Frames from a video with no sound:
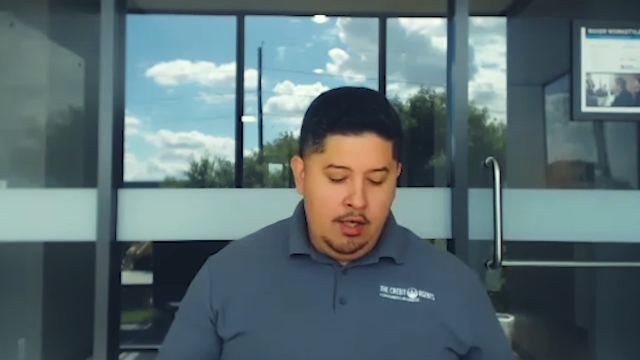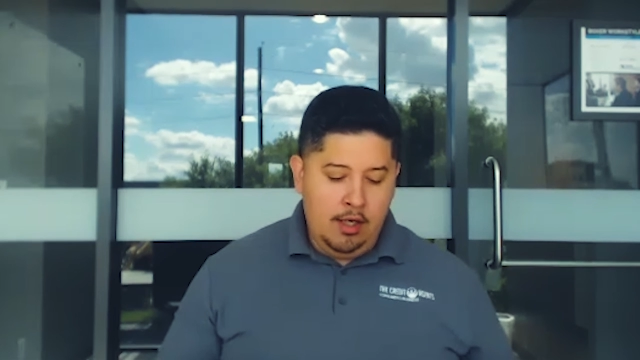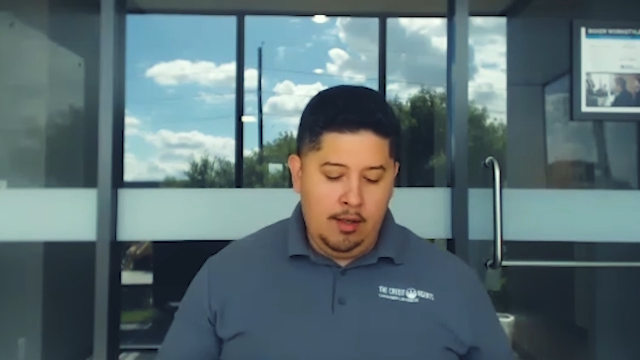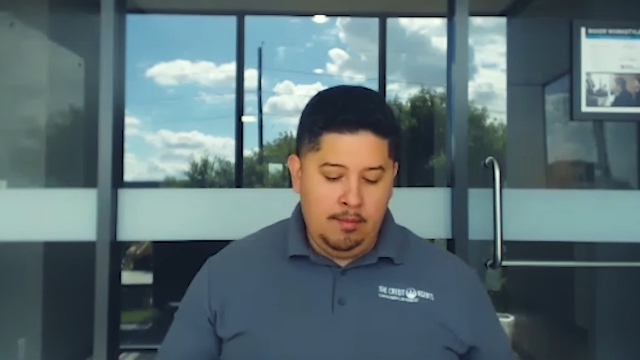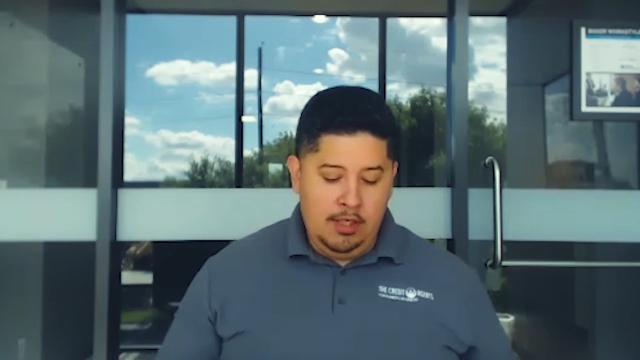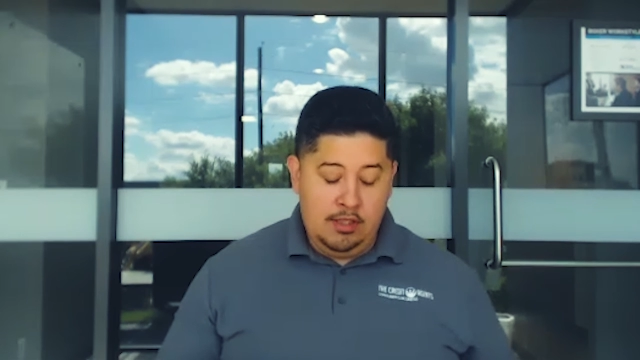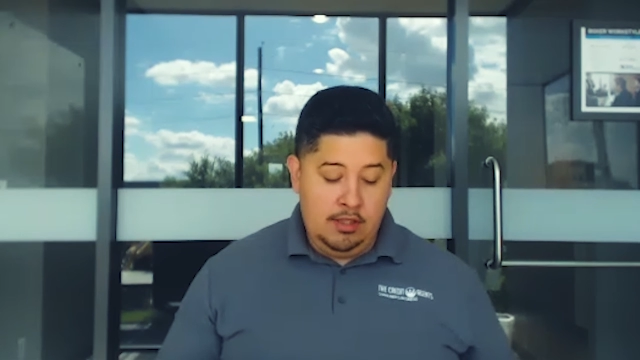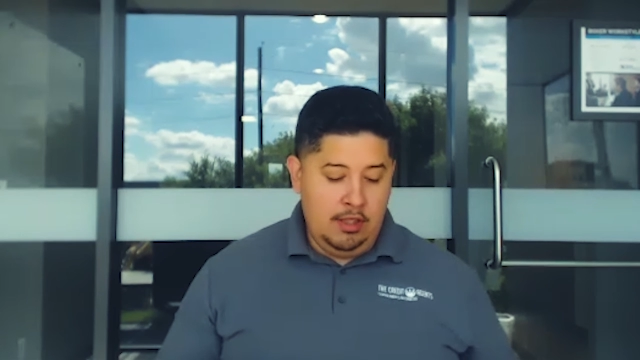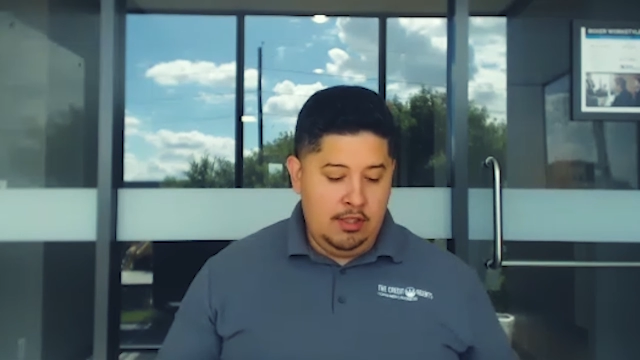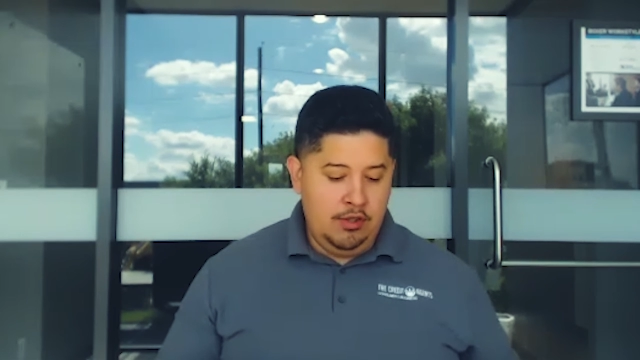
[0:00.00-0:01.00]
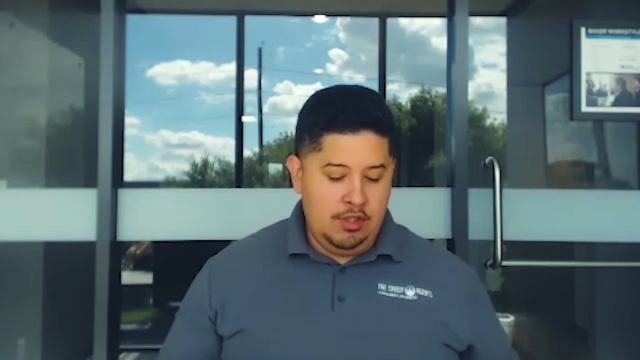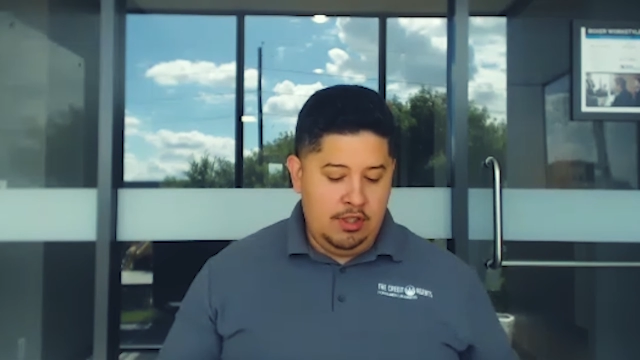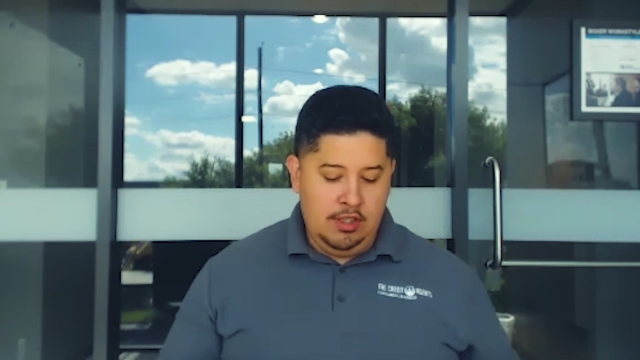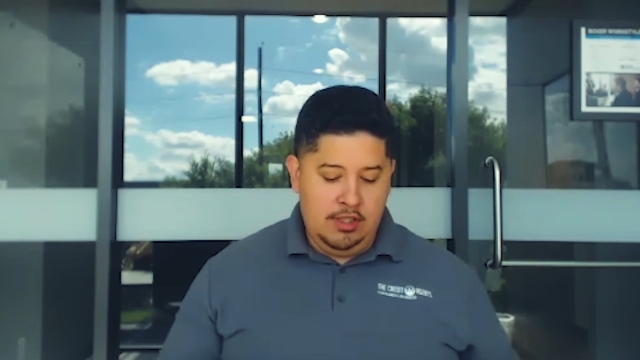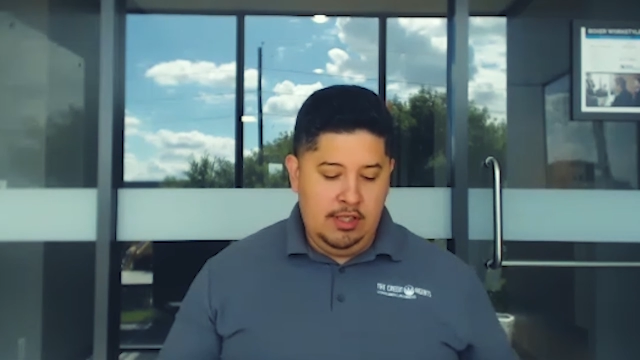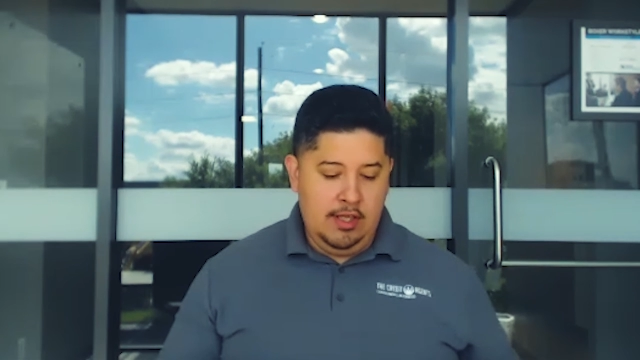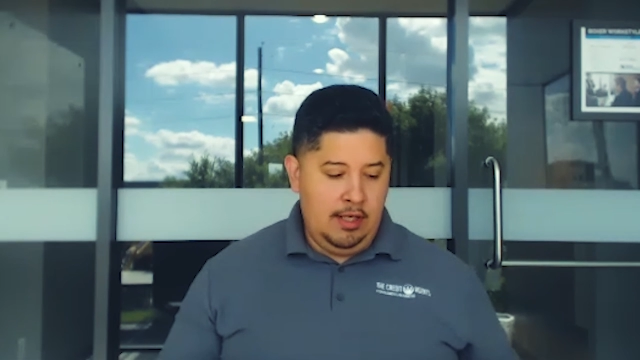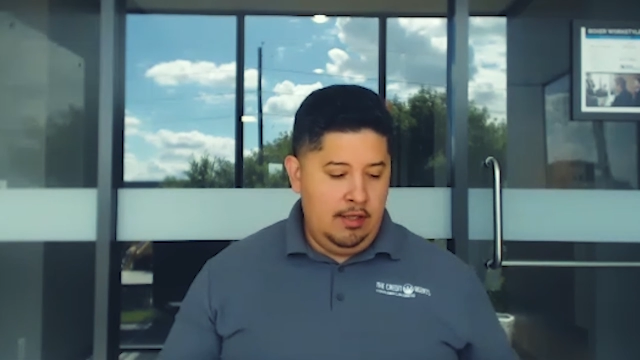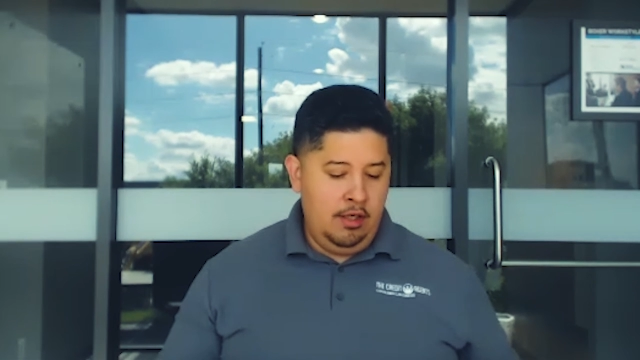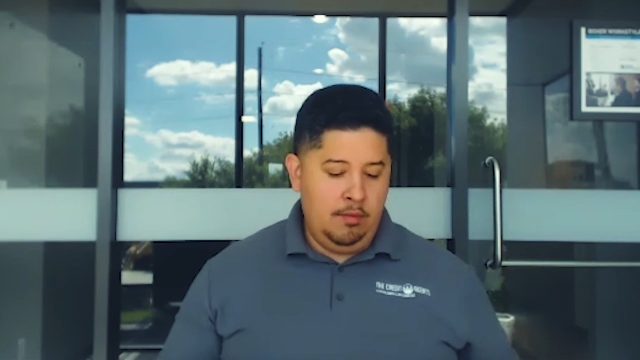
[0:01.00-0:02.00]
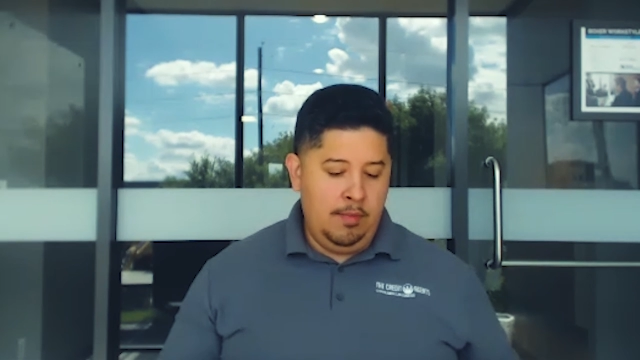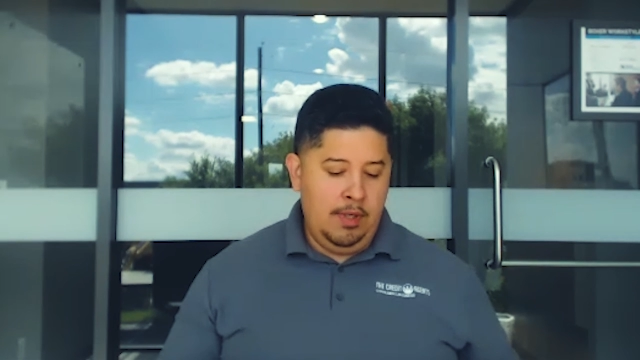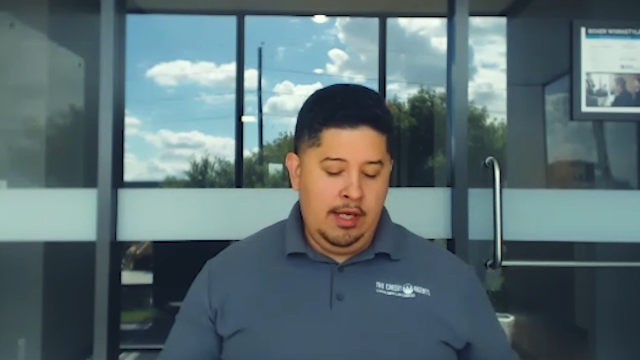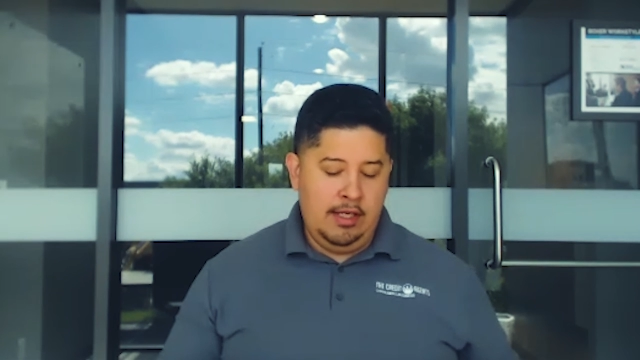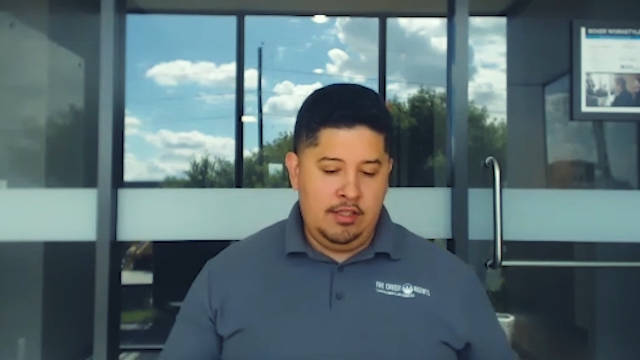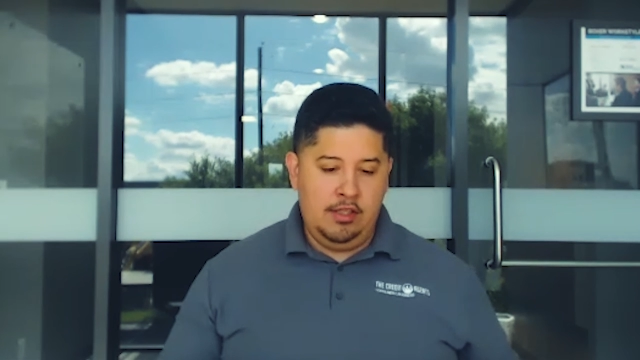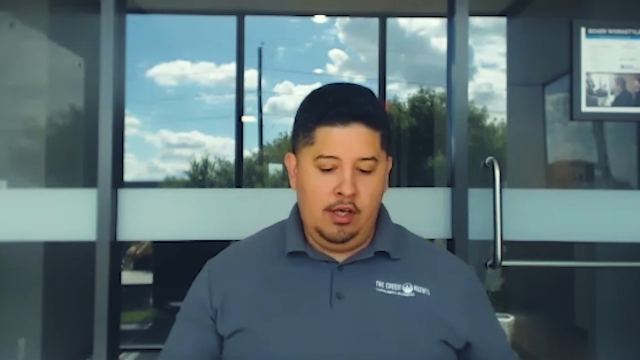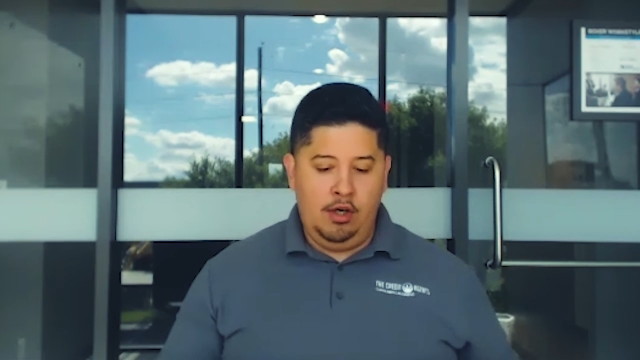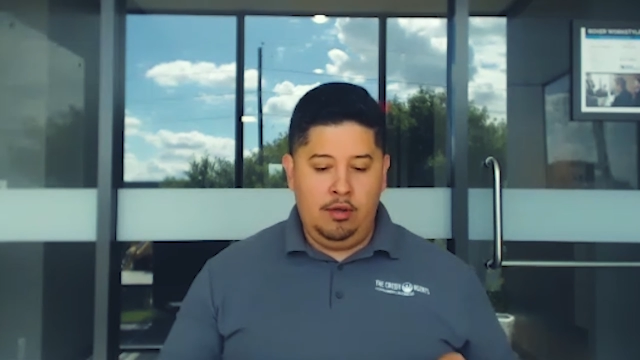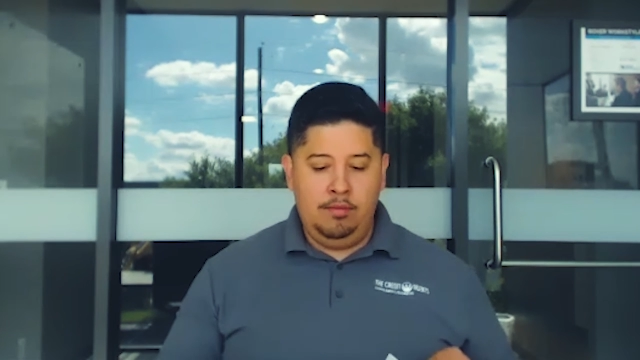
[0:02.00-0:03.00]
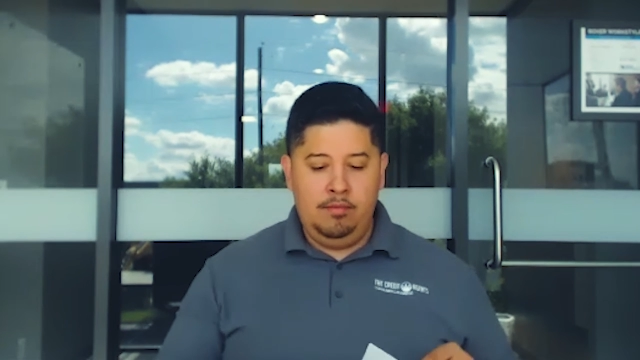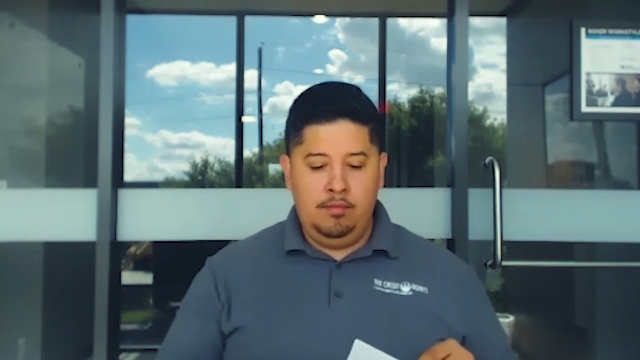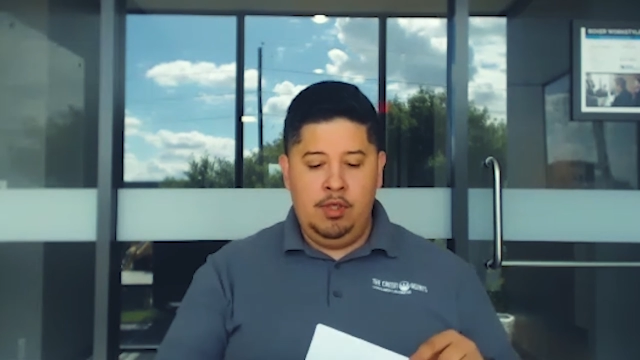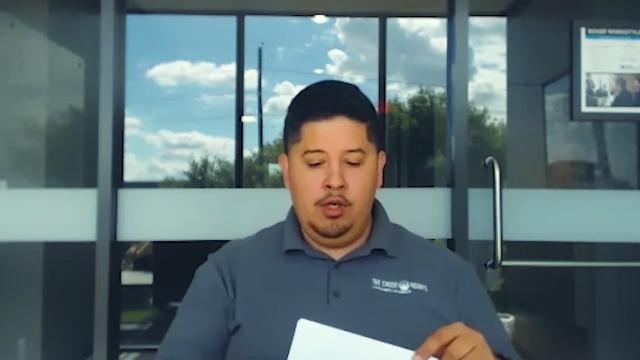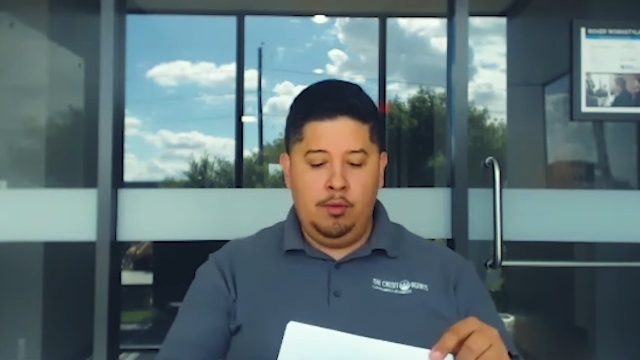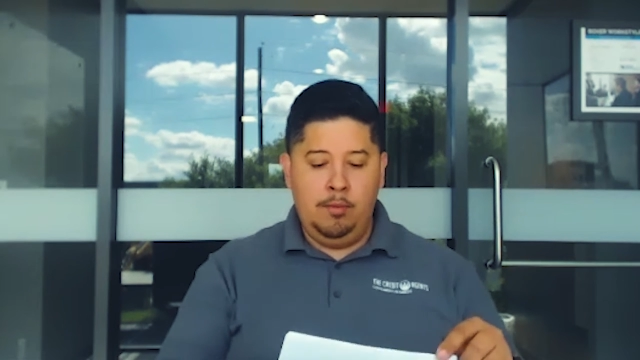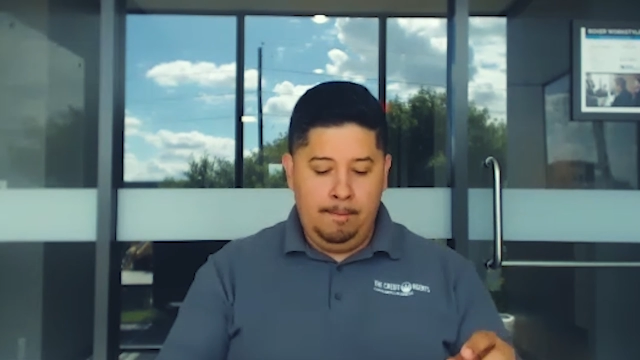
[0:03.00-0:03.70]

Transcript: Um, but it's it's interesting to see that you know in many cases they are you know